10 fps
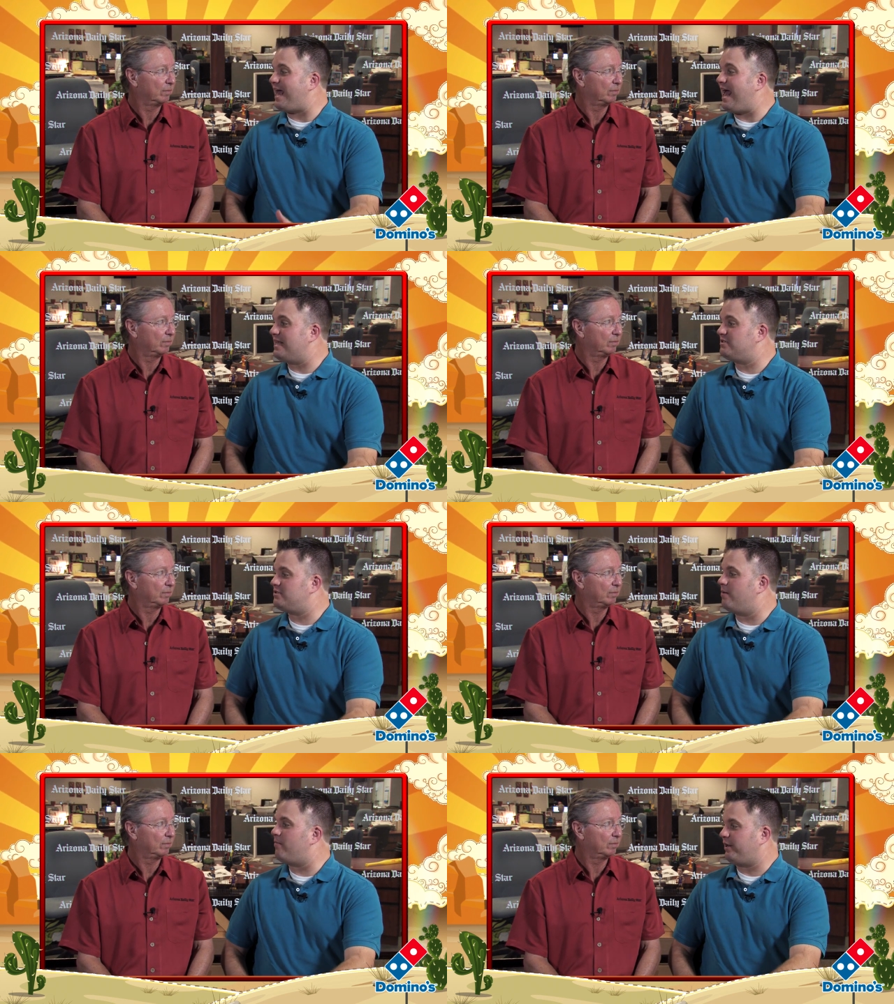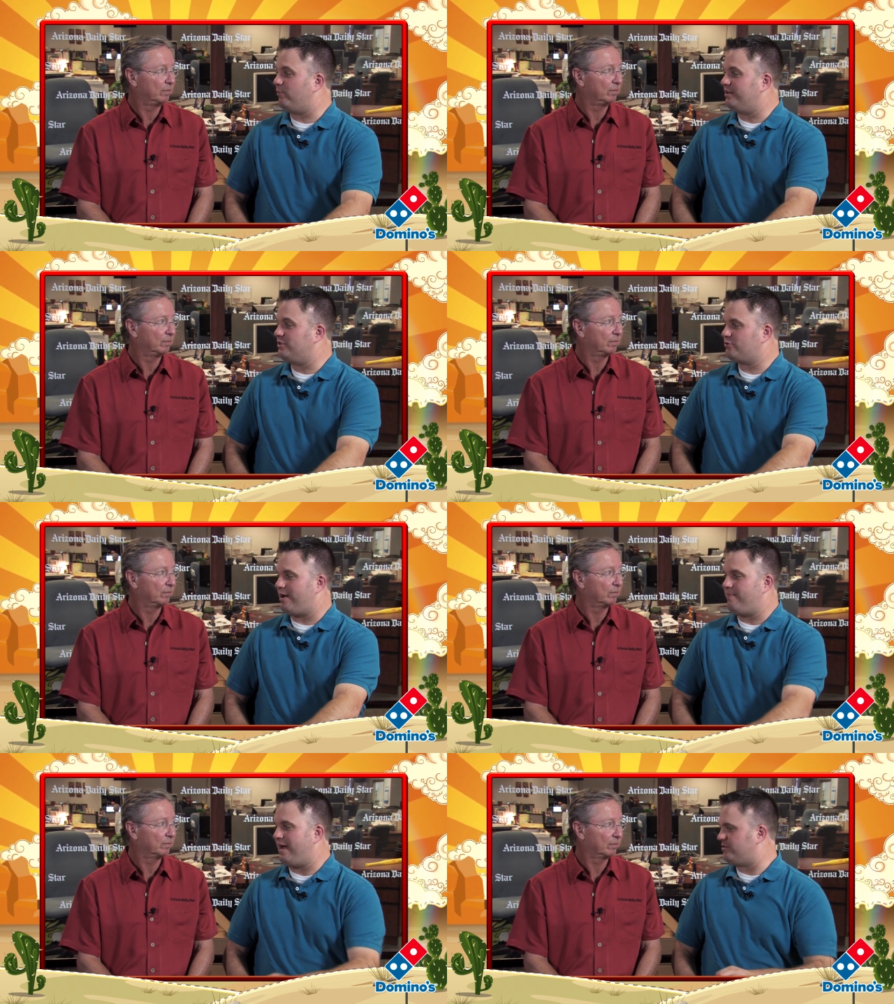Speaker 1: has somebody with this
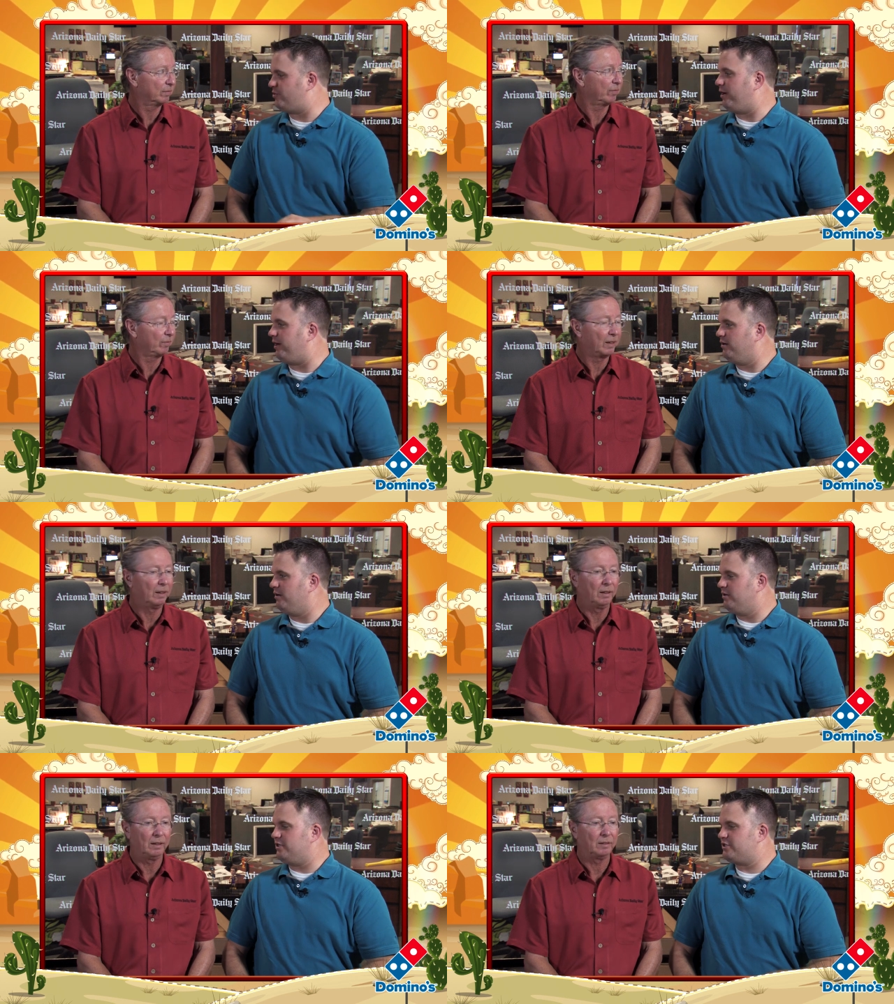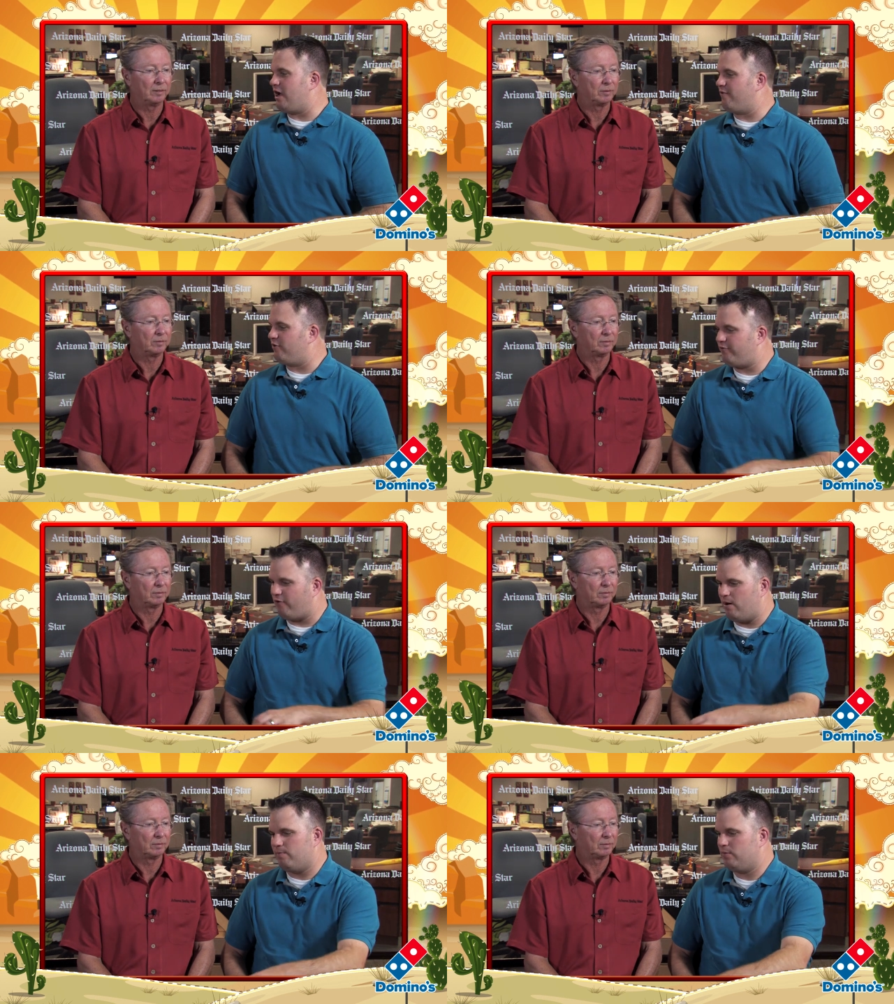great backstory discovered
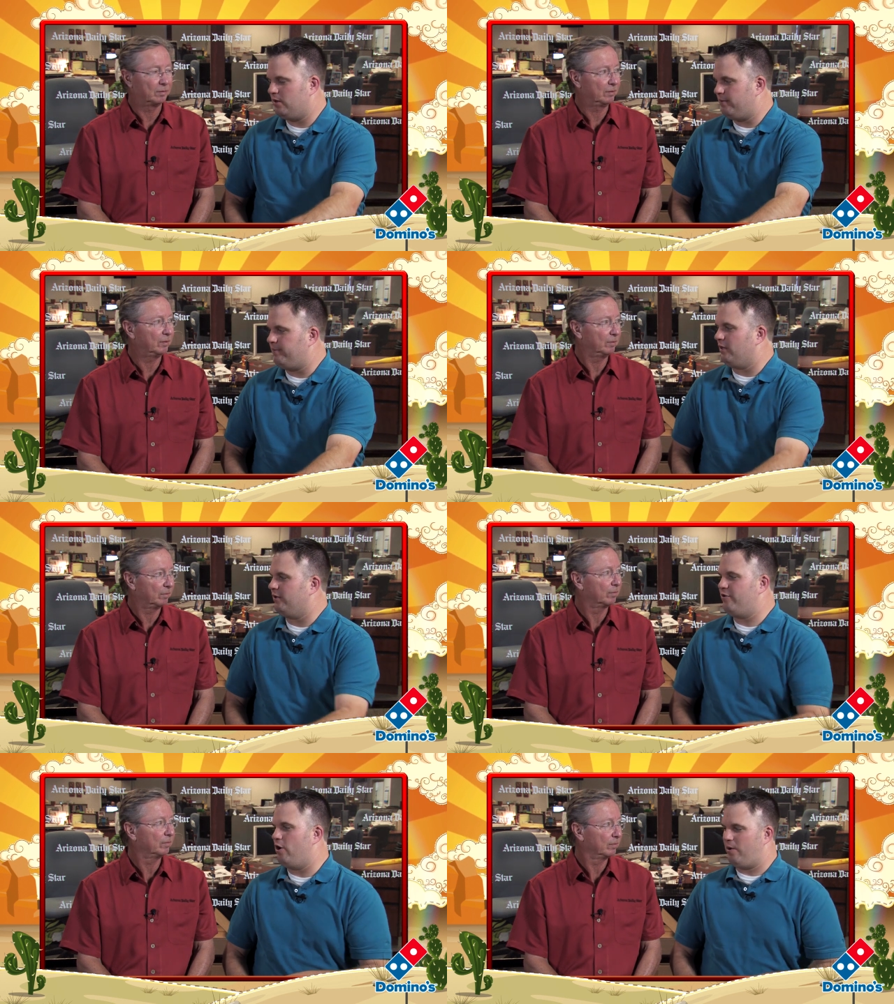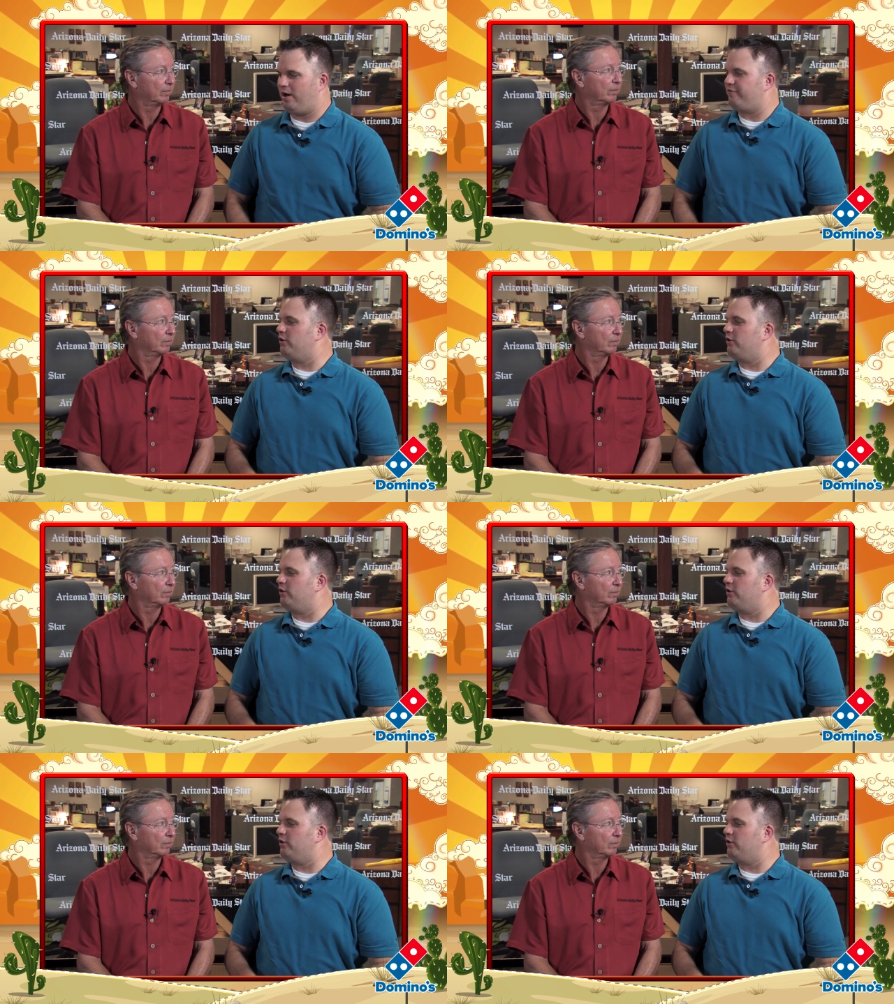from middle of nowhere.